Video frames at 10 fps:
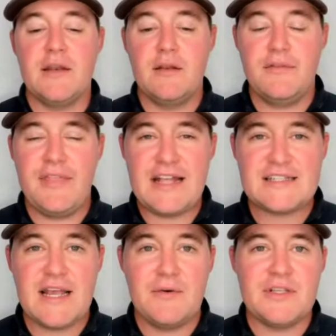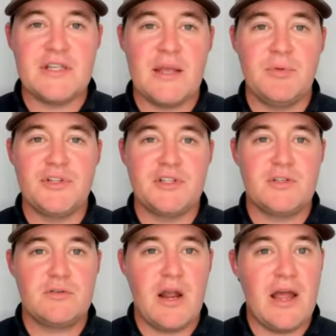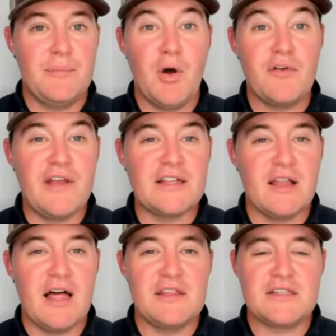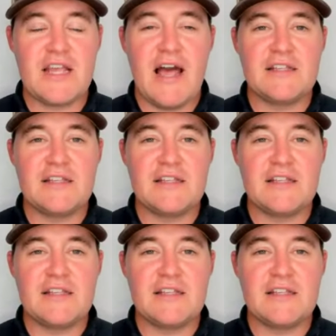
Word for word: that's how he's able to try and motivate a lot of these guys.